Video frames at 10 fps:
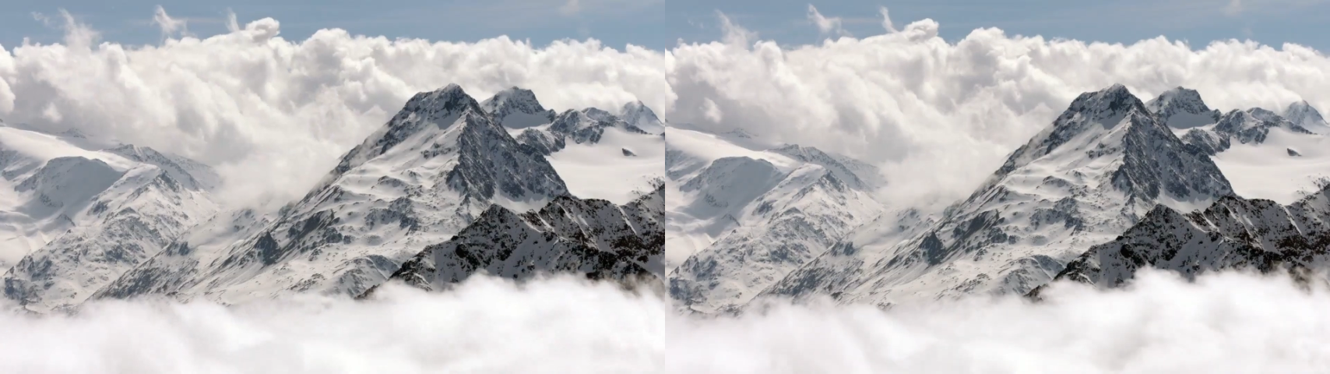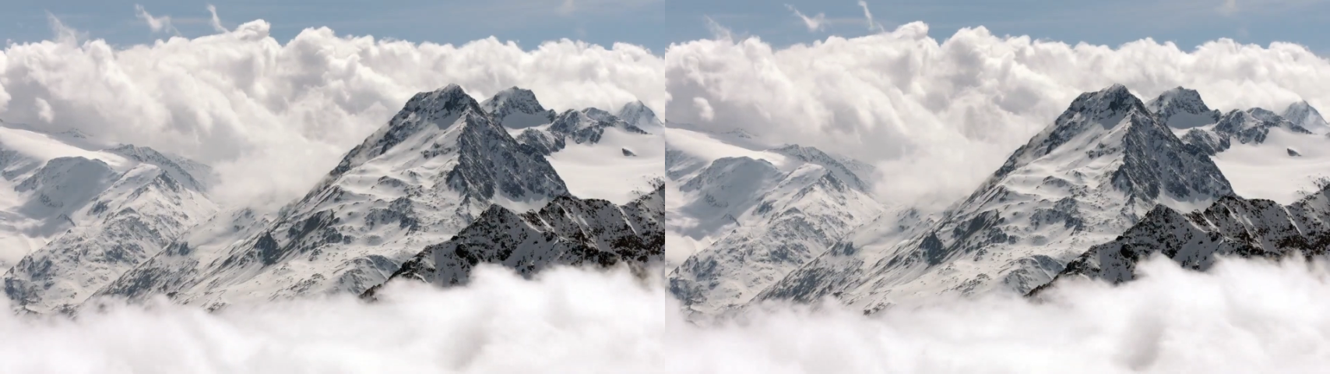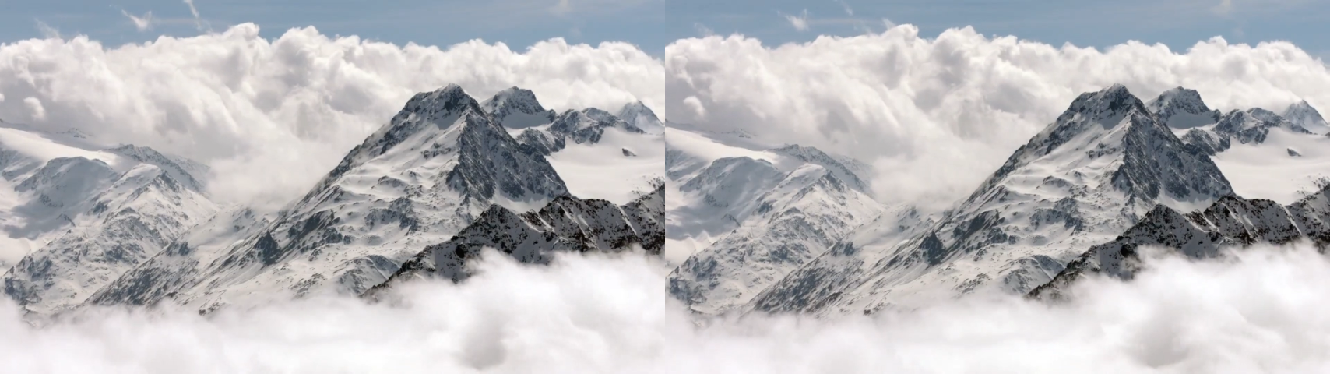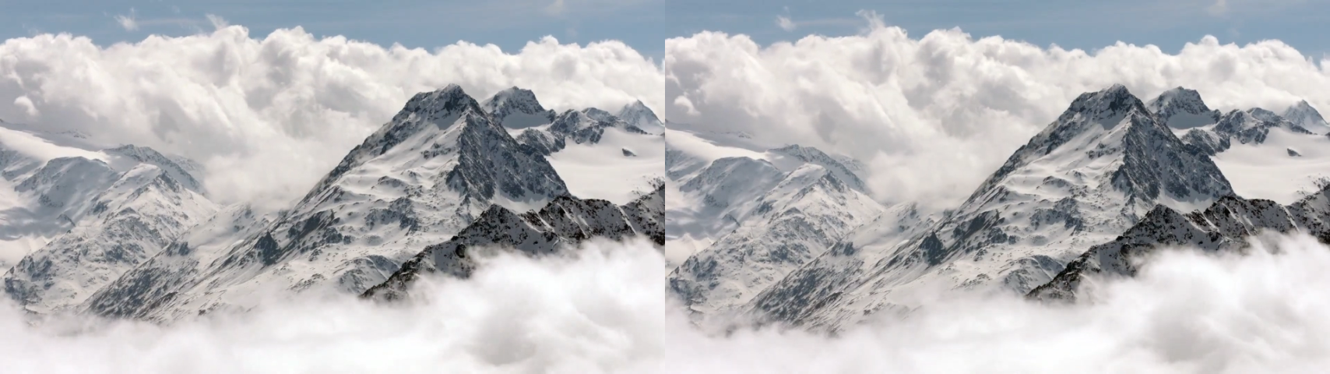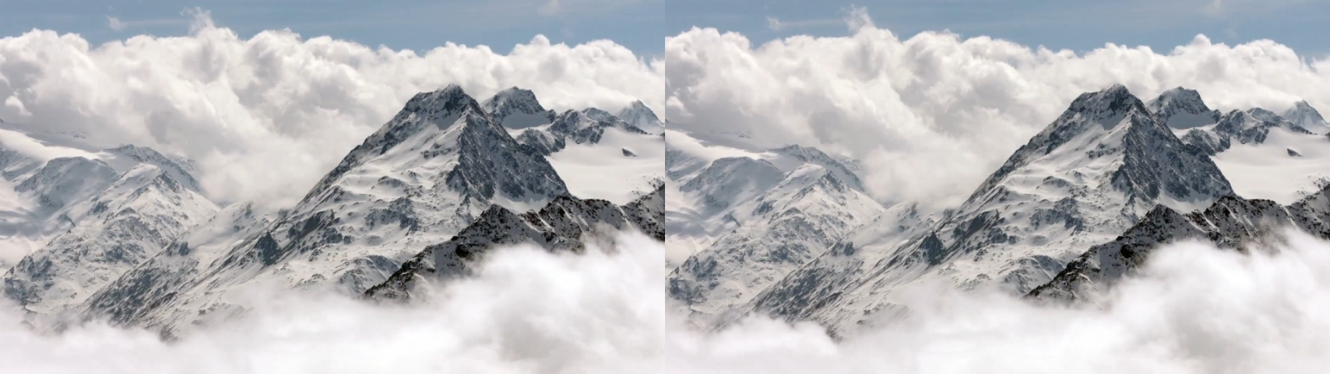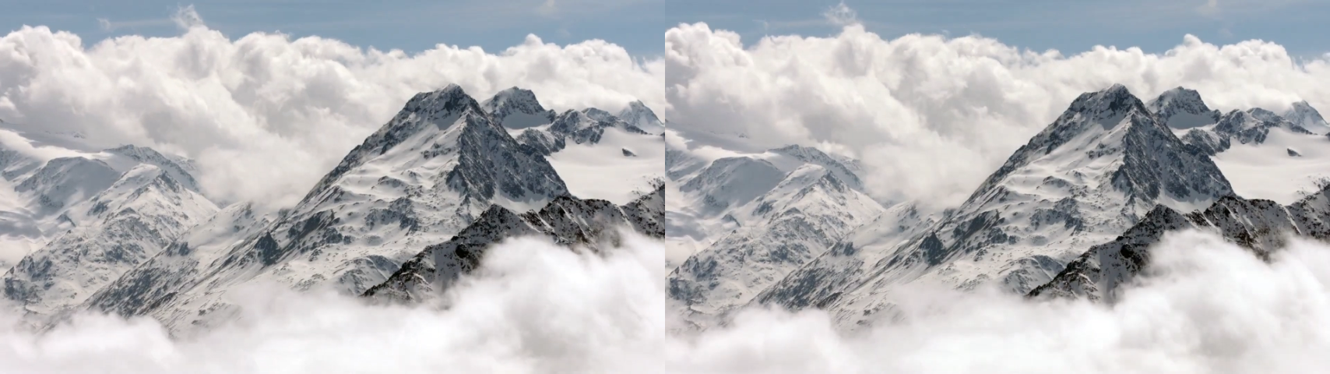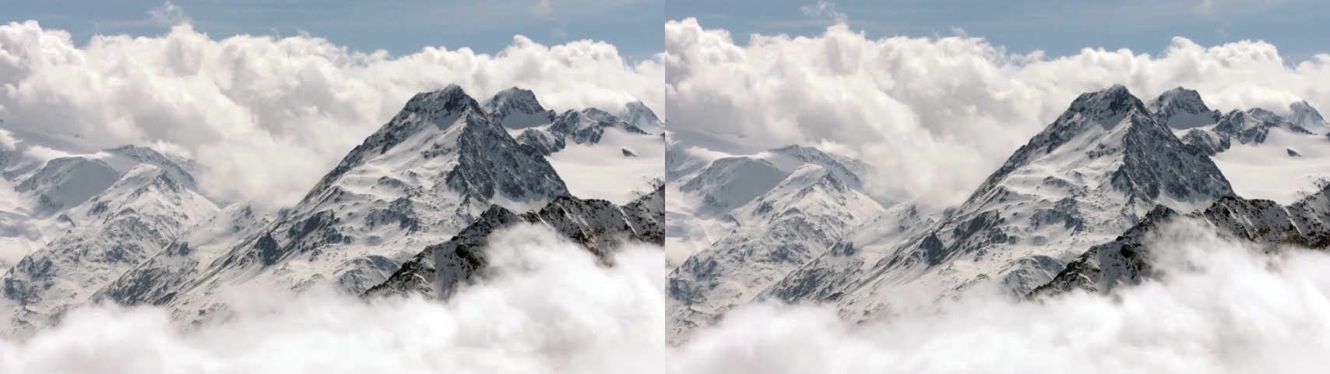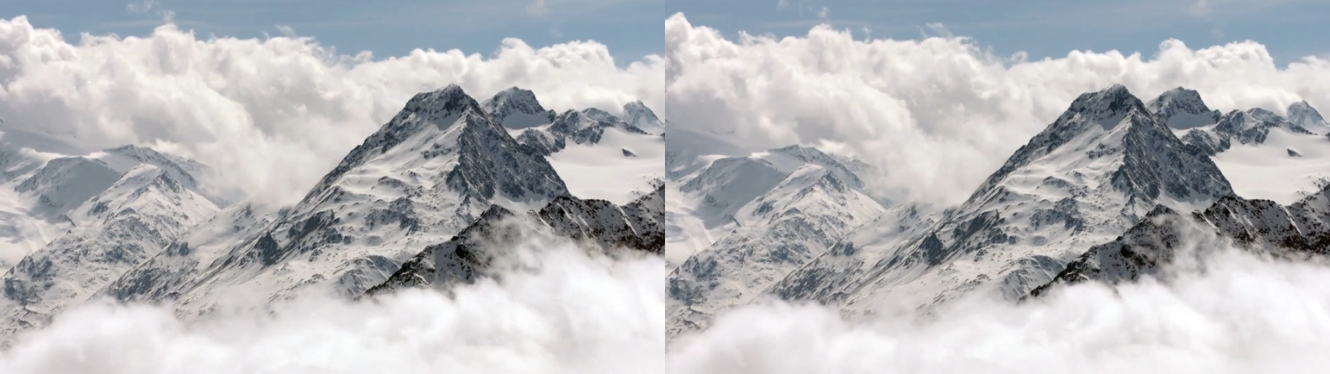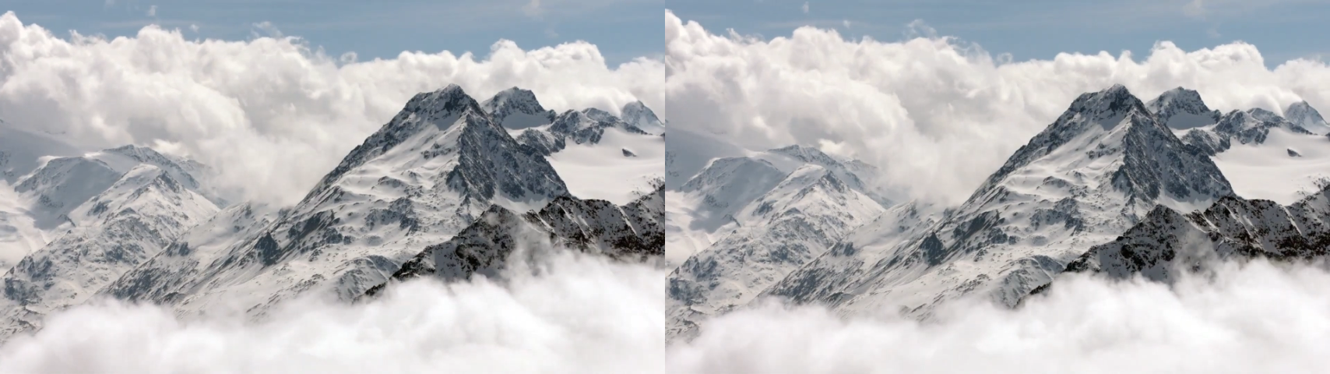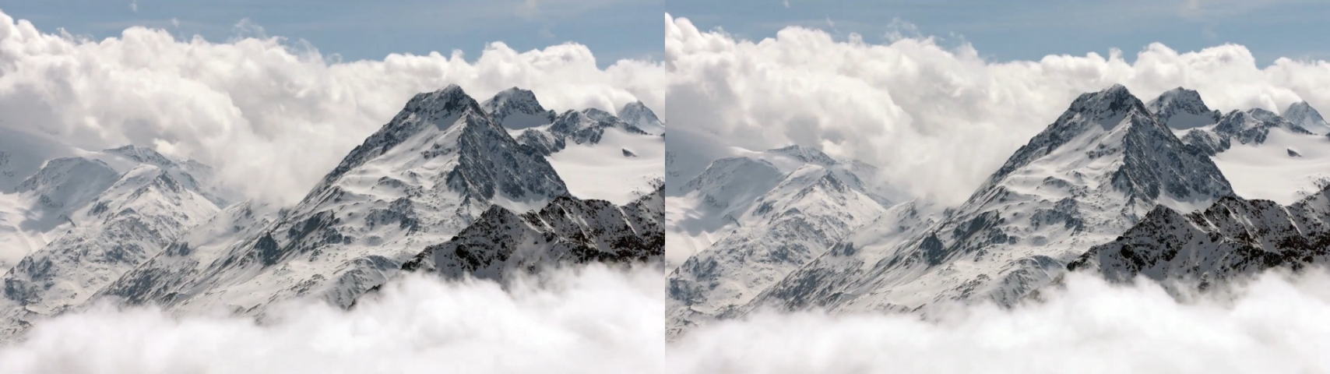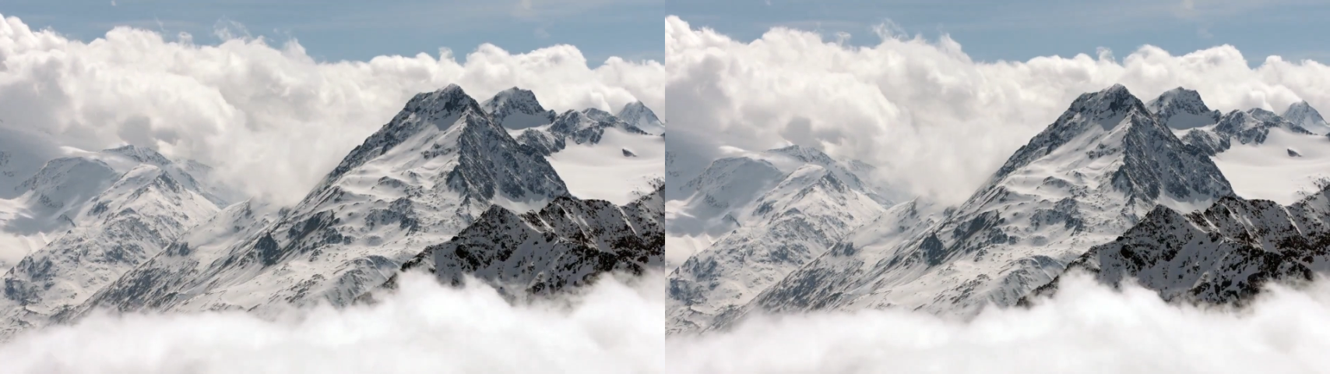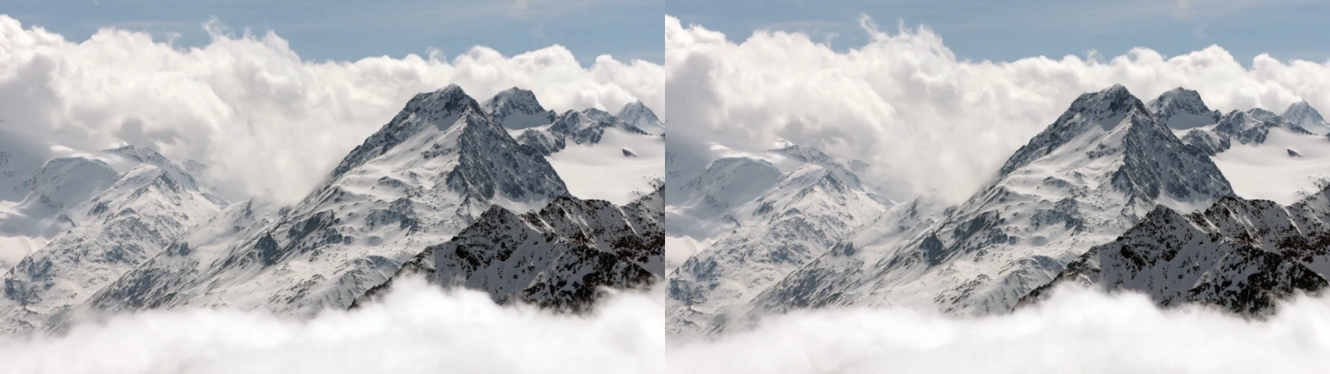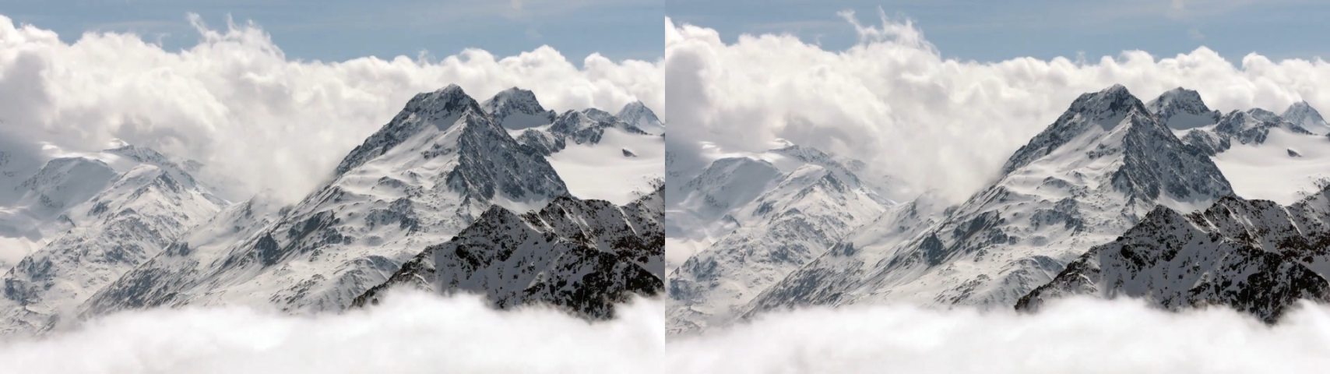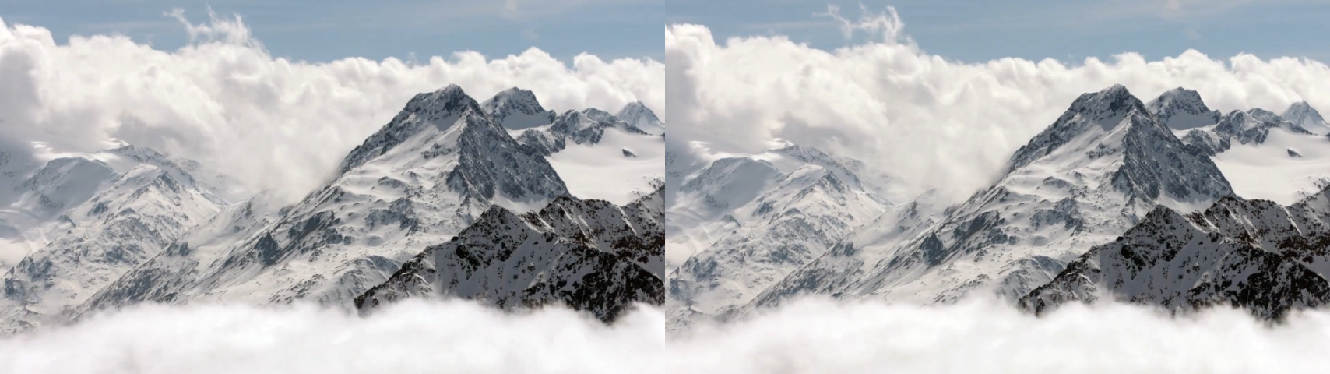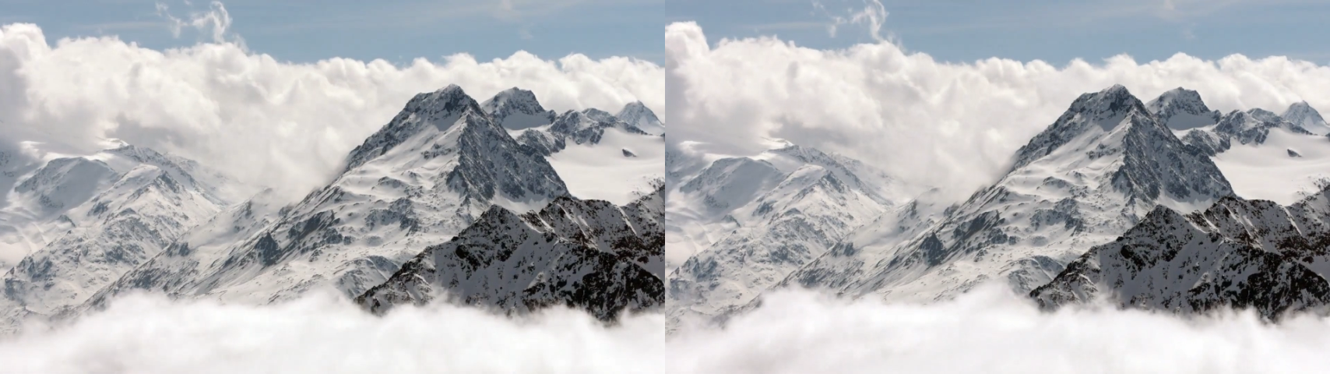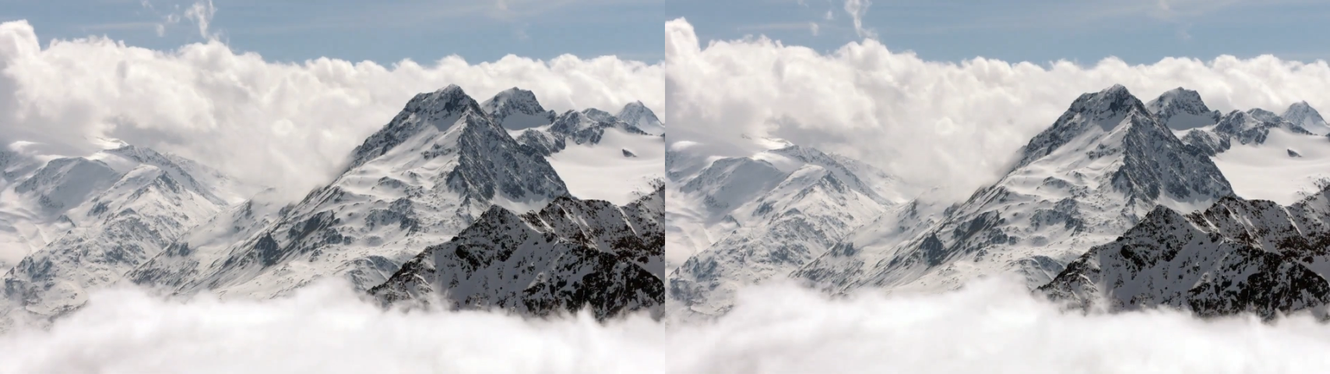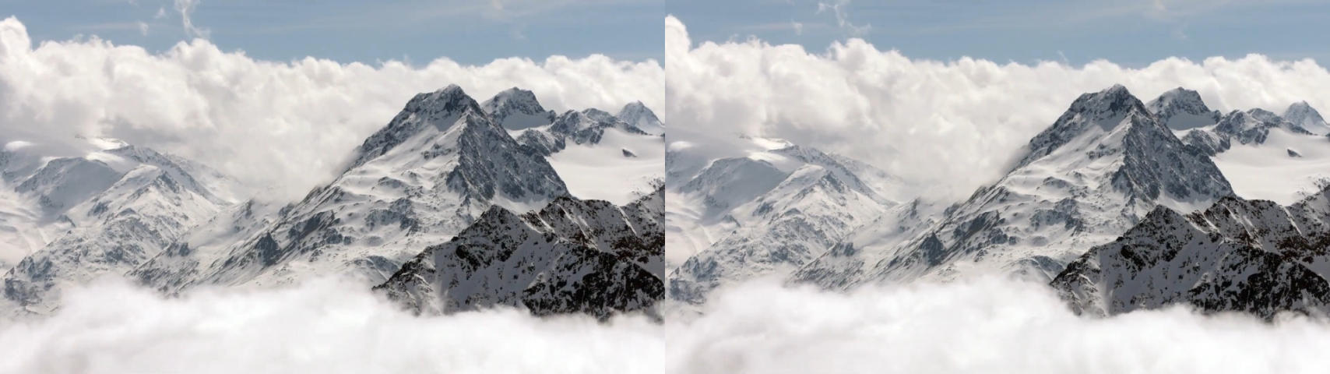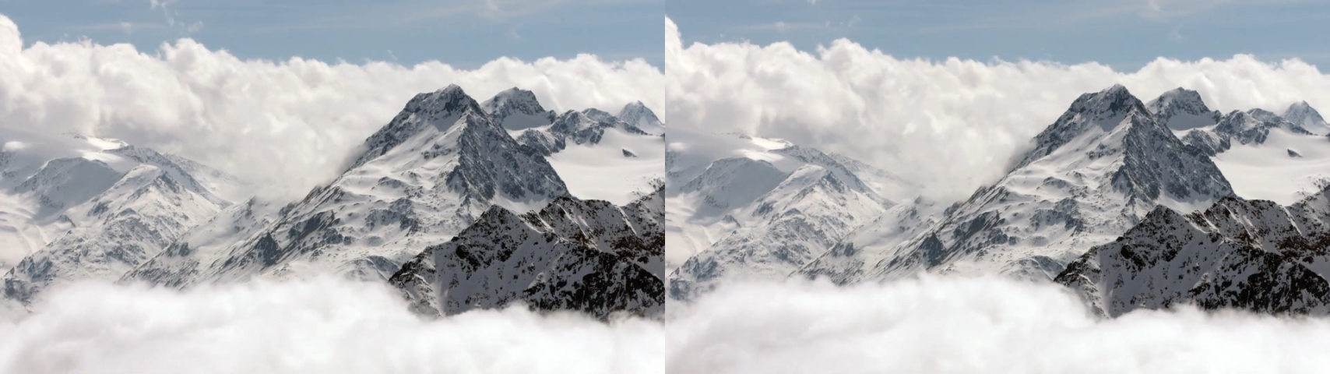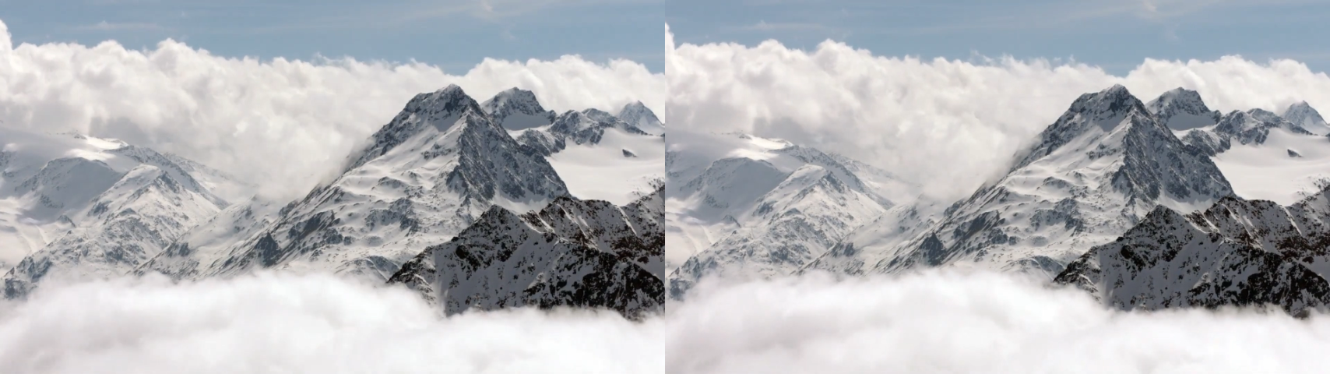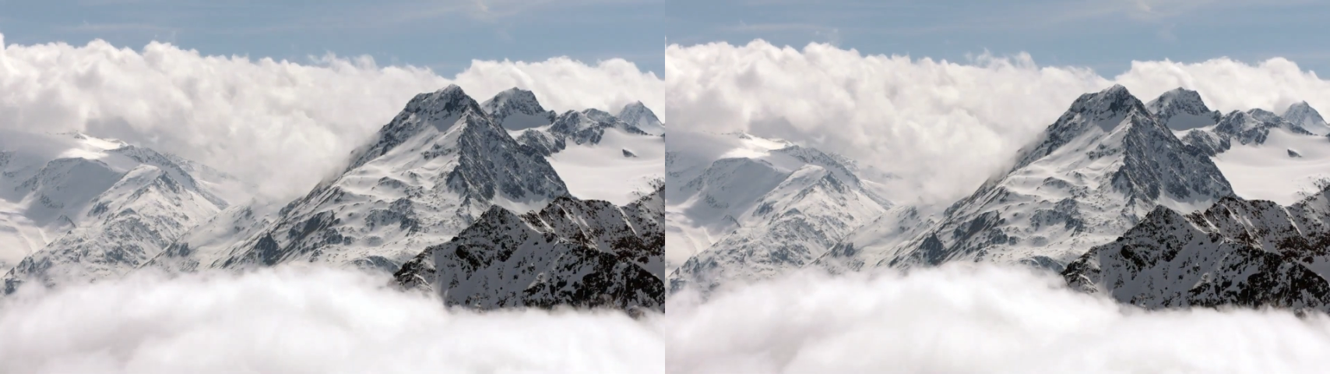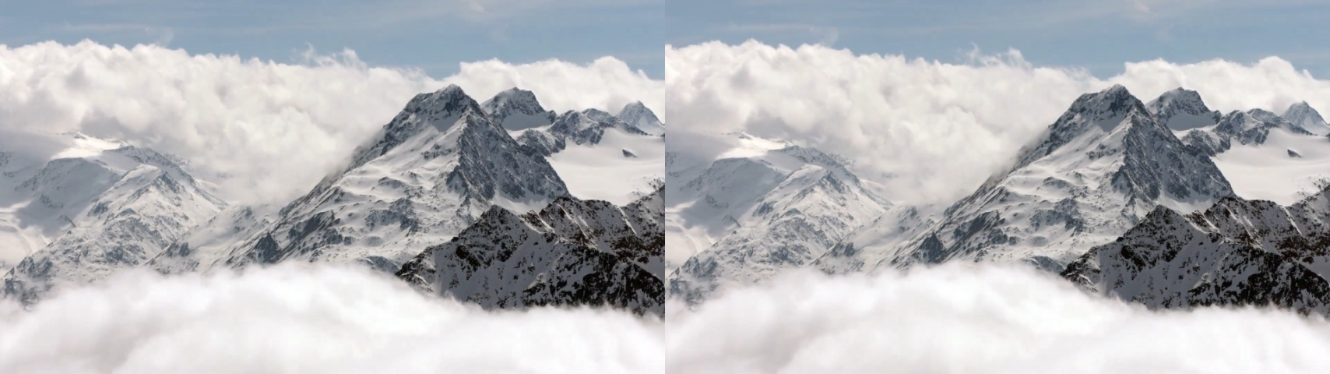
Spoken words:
(no speaker visible)